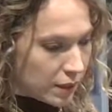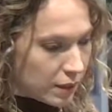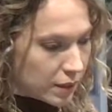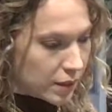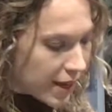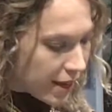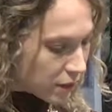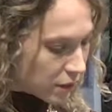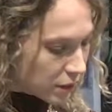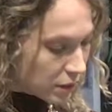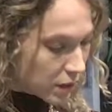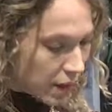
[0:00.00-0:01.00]
Then
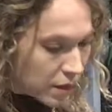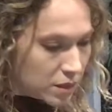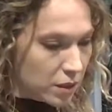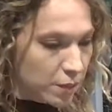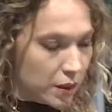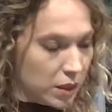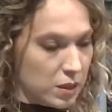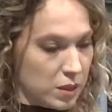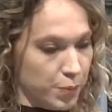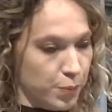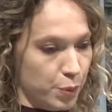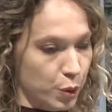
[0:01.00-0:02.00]
the anti-bias
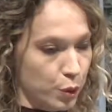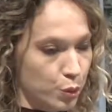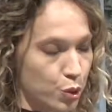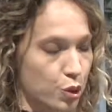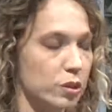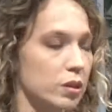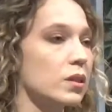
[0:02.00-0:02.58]
approach